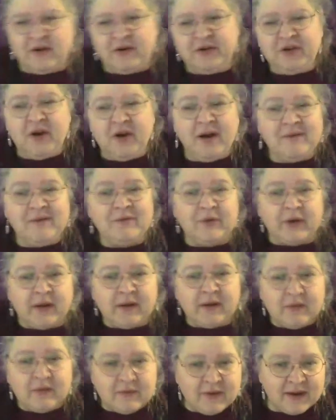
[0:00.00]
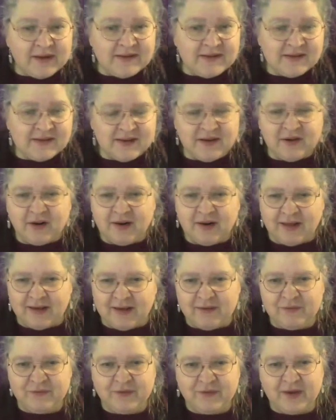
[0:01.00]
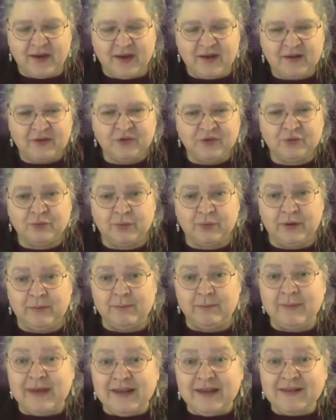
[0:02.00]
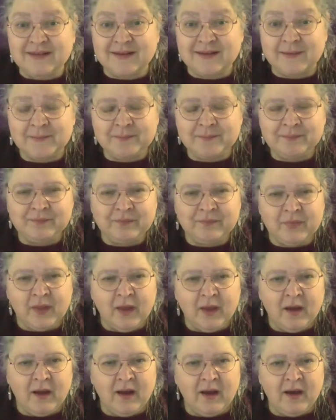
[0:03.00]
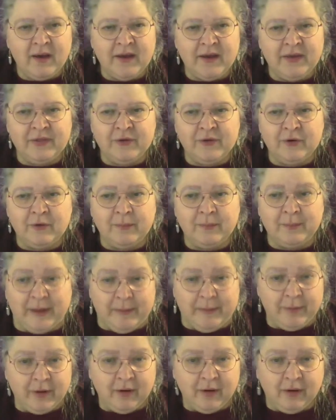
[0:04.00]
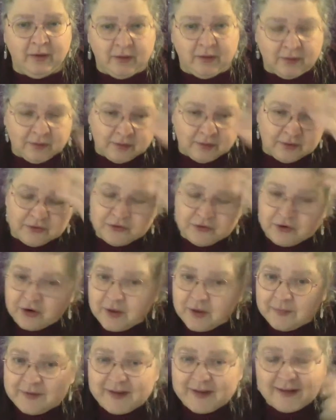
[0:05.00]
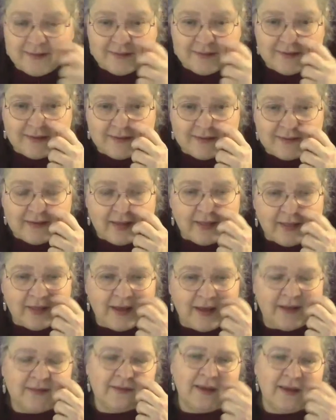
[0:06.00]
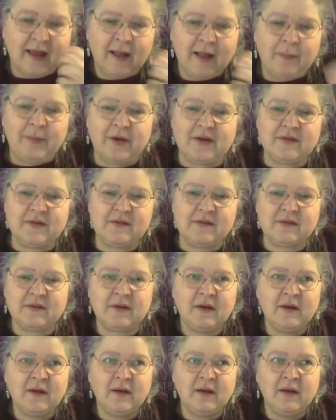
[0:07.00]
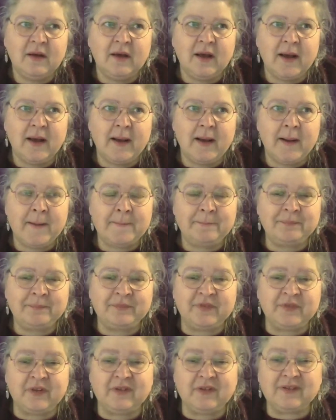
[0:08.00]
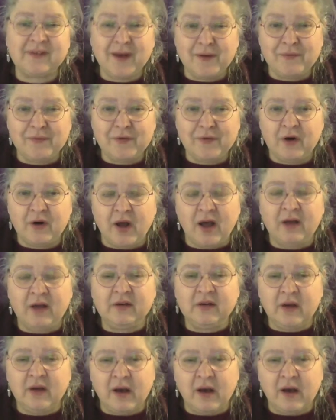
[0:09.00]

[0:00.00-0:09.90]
are uncovering, right, in our life, and we meet either people or circumstances that help us uncover,